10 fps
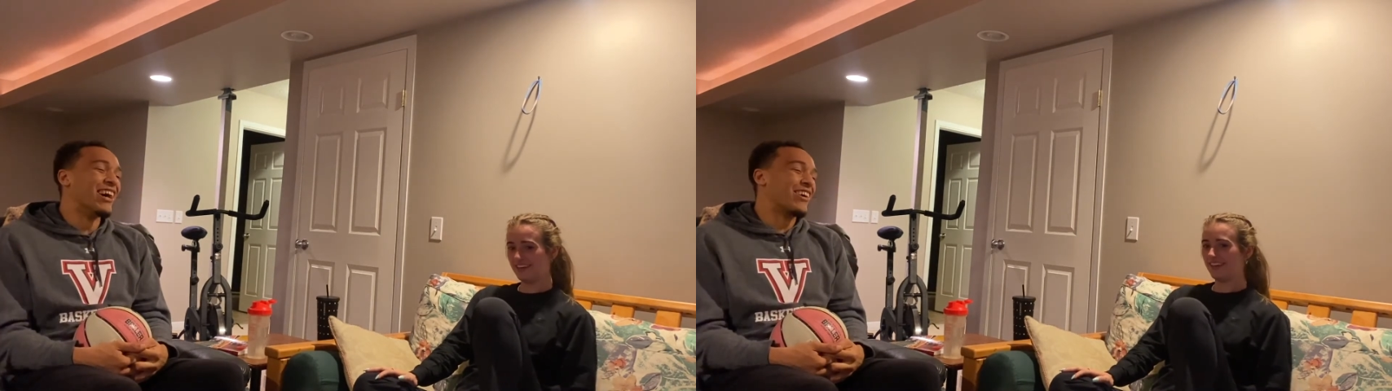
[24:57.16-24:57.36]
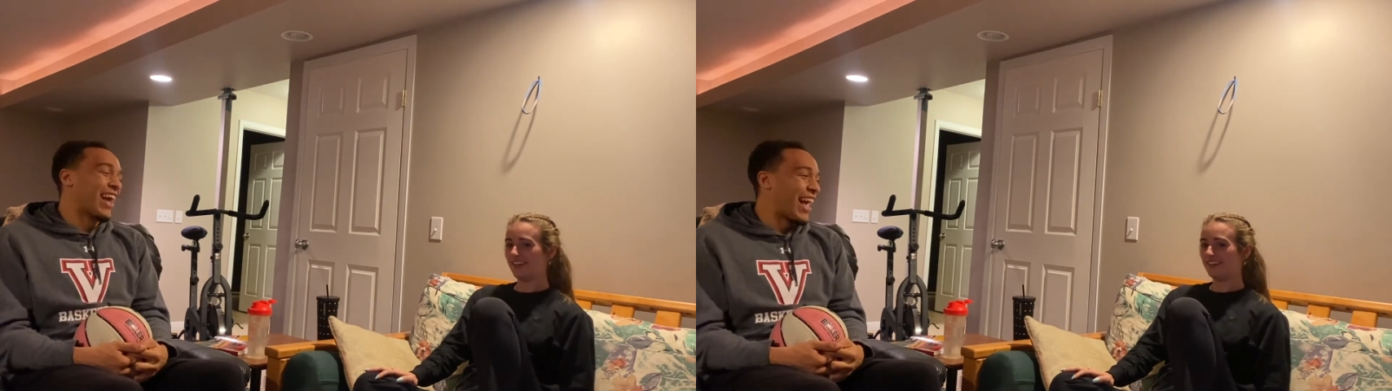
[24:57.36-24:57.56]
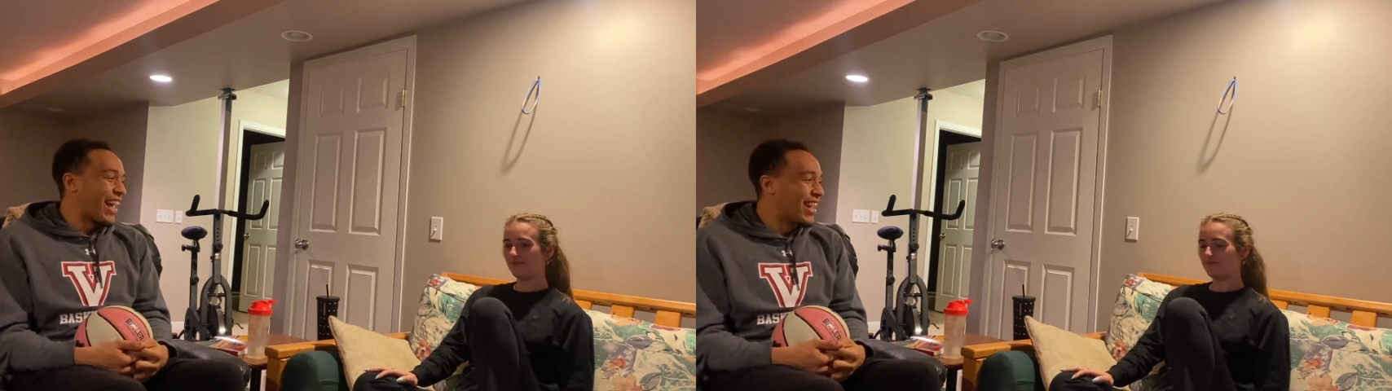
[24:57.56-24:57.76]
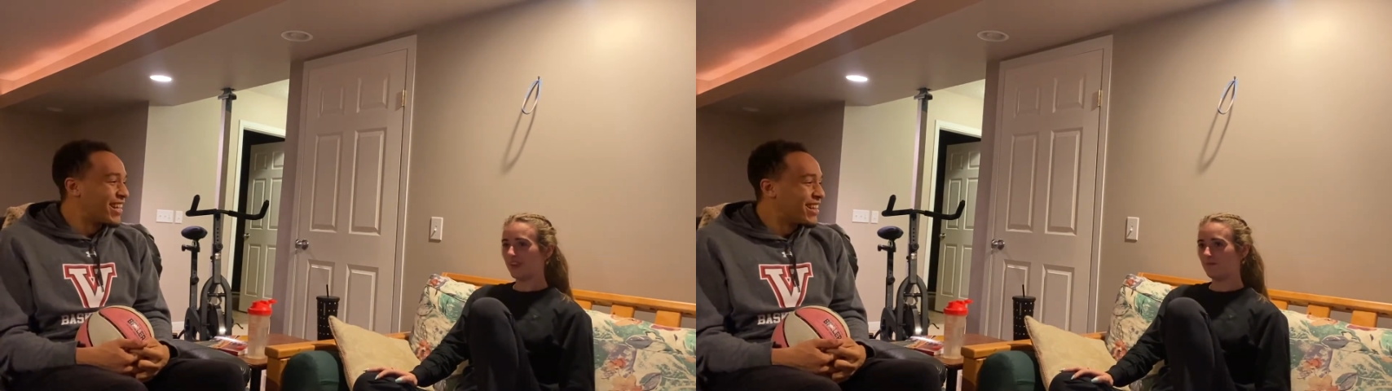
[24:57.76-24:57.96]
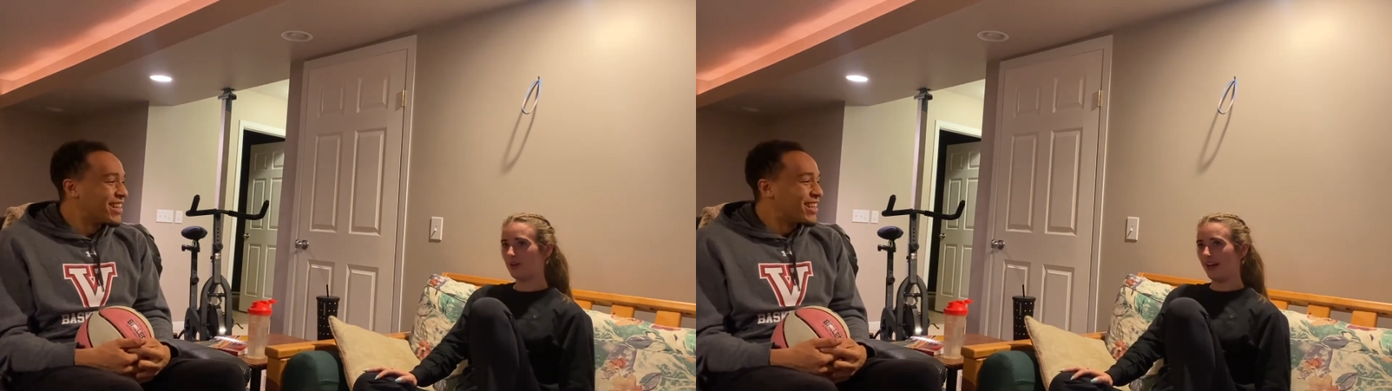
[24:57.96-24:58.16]
Speaker 1: okay.
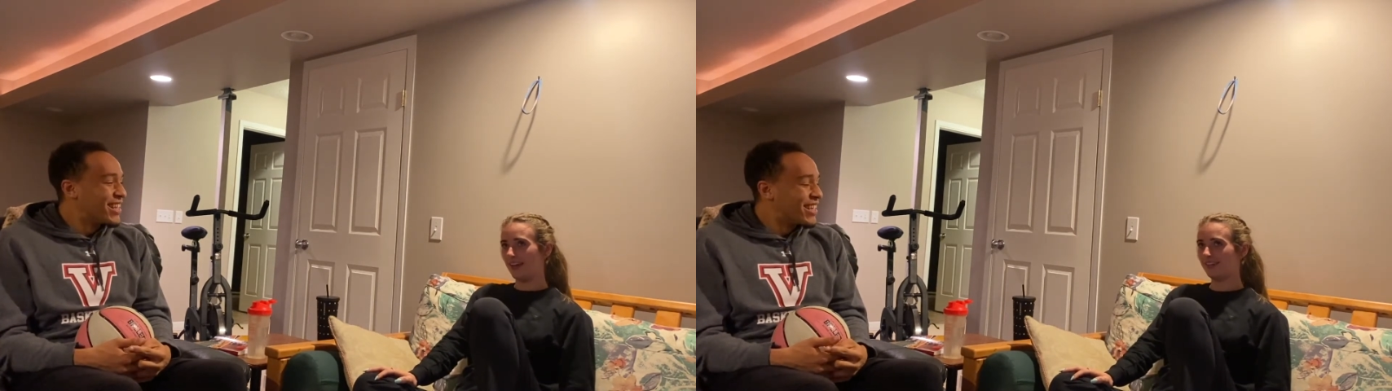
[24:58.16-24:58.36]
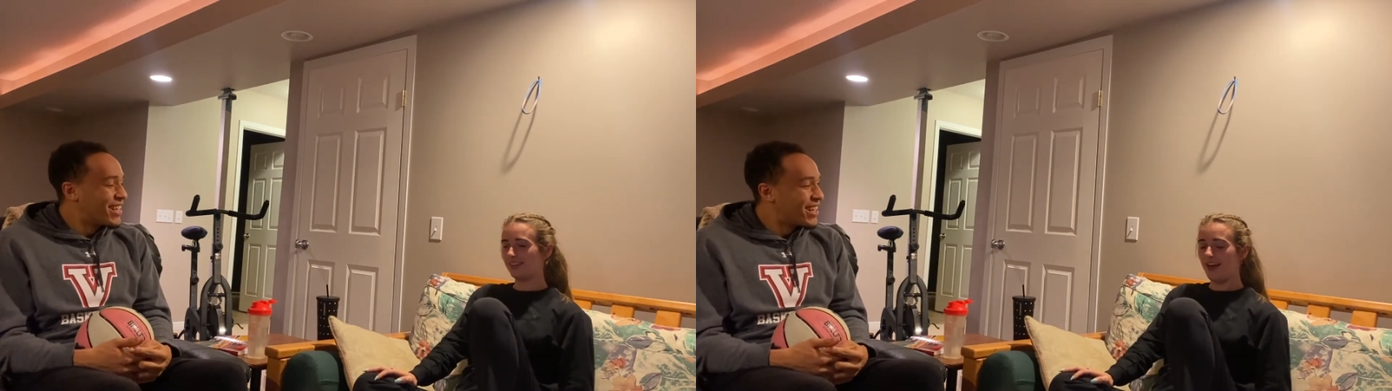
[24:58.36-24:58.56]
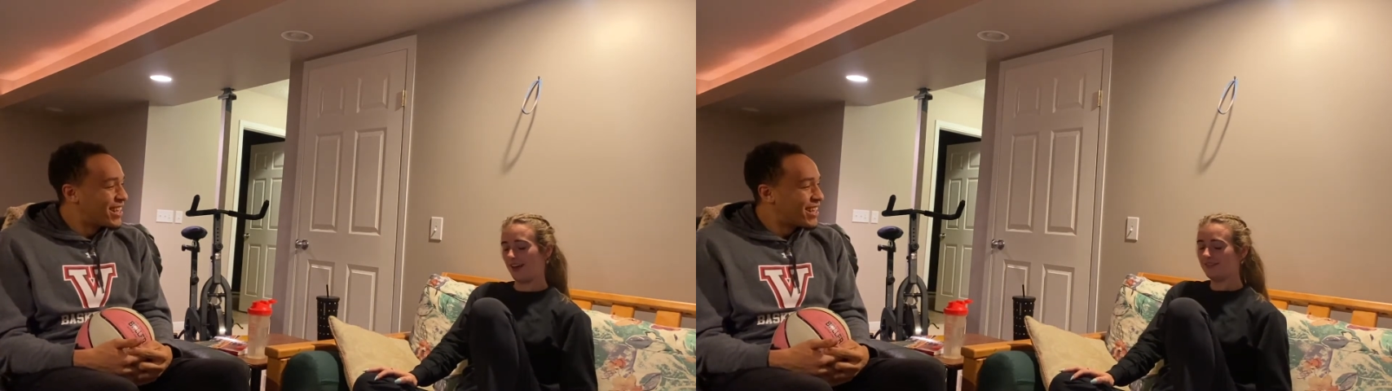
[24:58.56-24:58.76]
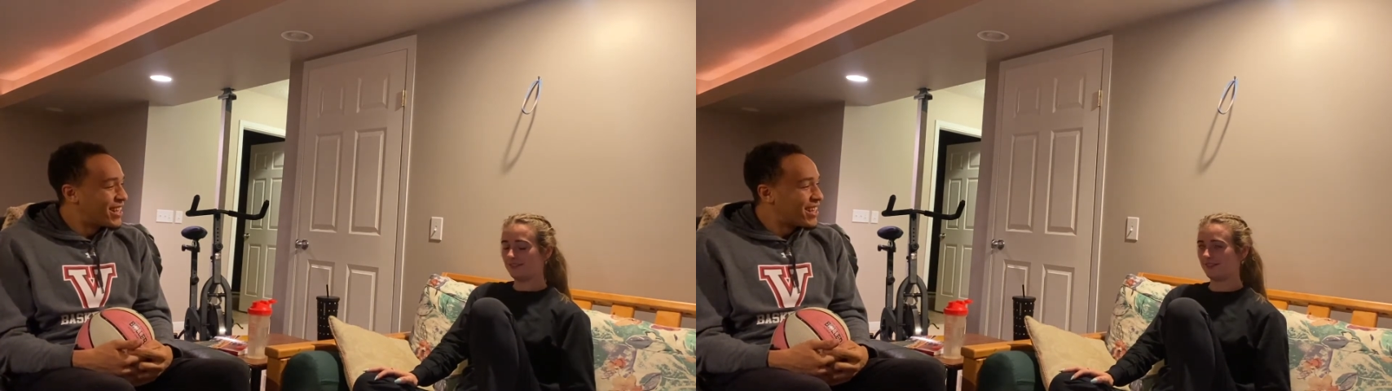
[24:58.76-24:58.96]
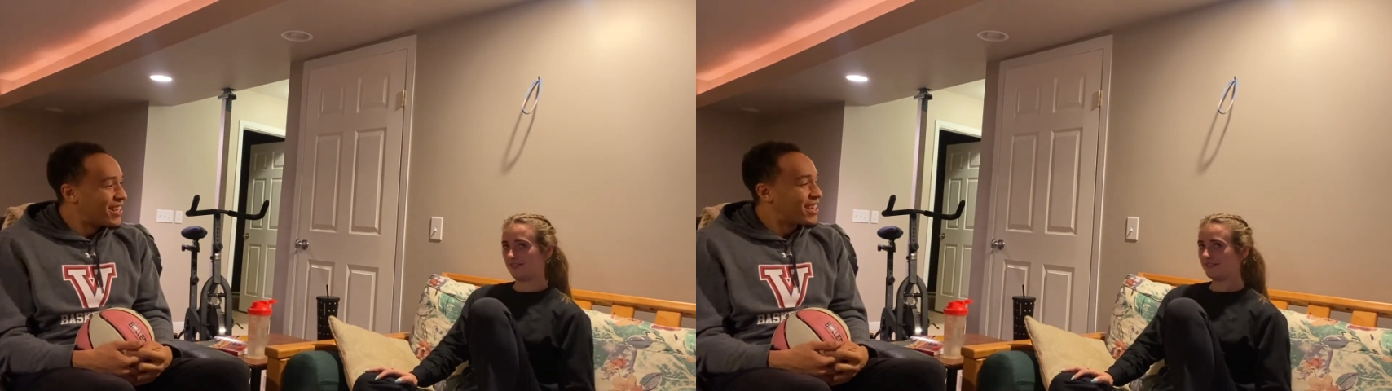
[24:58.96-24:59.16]
Speaker 2: But yeah,
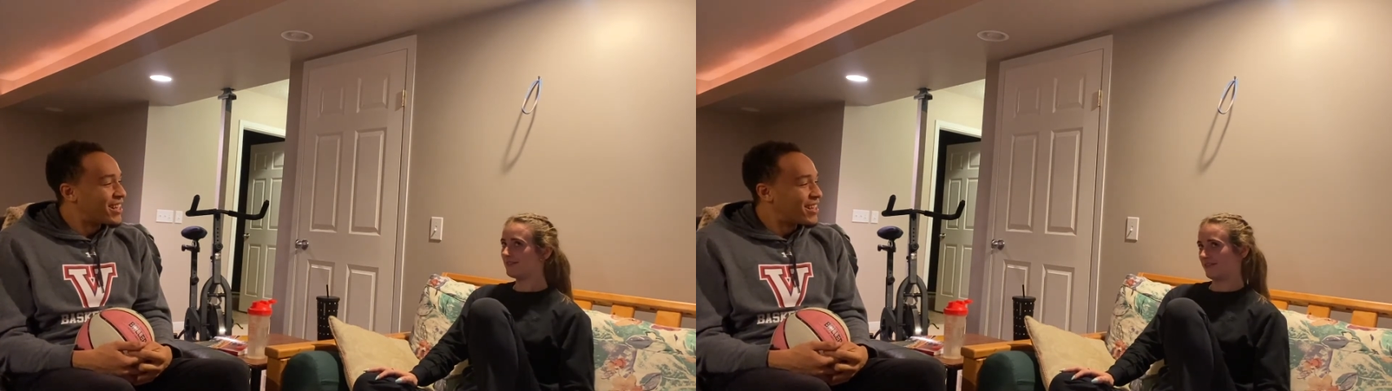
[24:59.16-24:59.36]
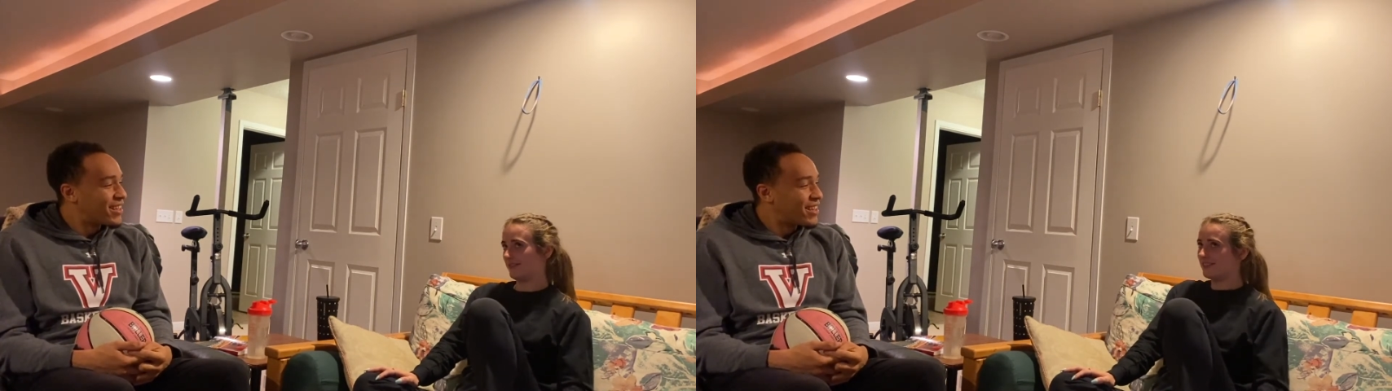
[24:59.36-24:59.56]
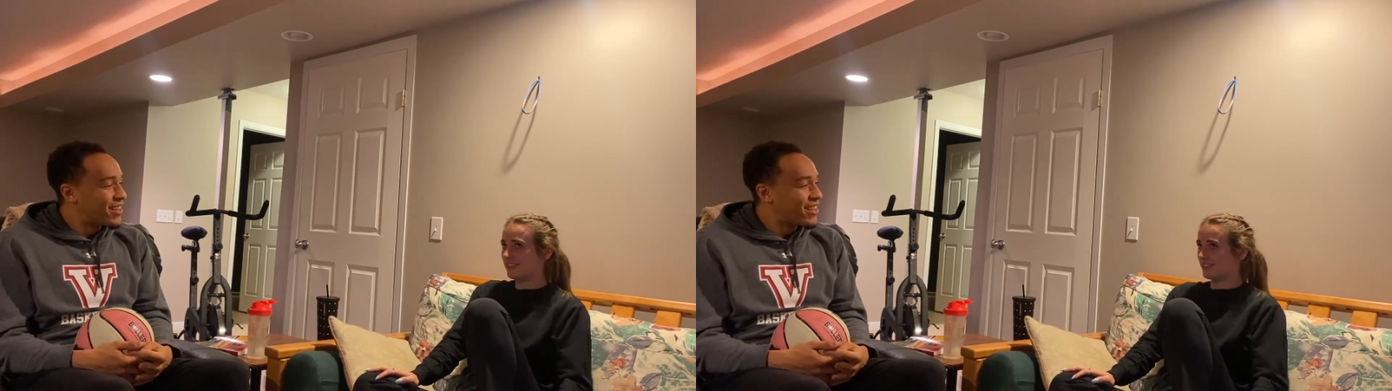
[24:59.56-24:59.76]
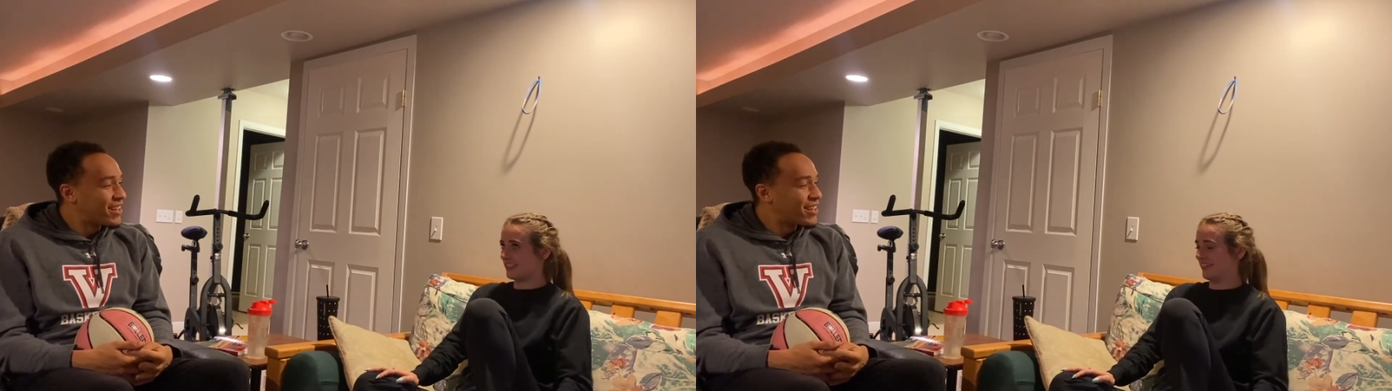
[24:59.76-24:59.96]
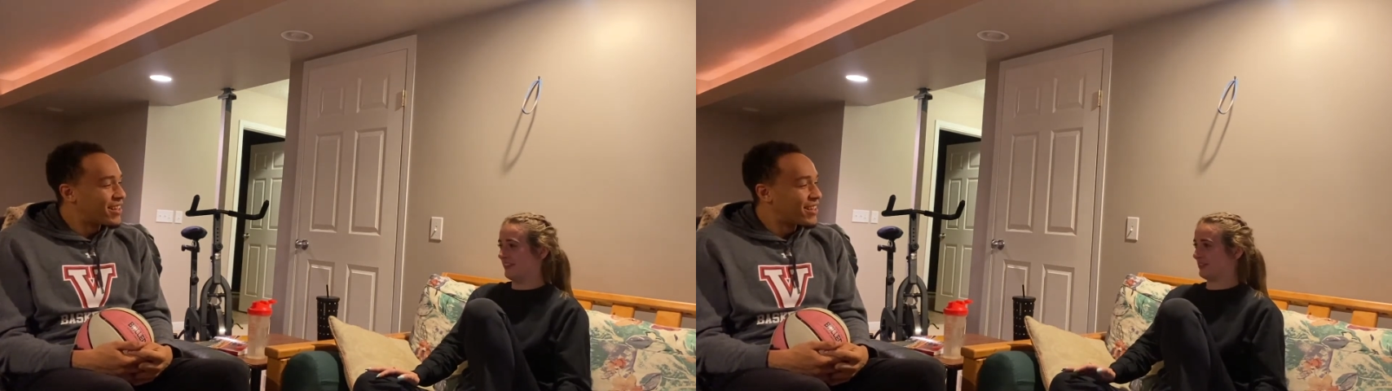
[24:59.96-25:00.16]
was, does it get me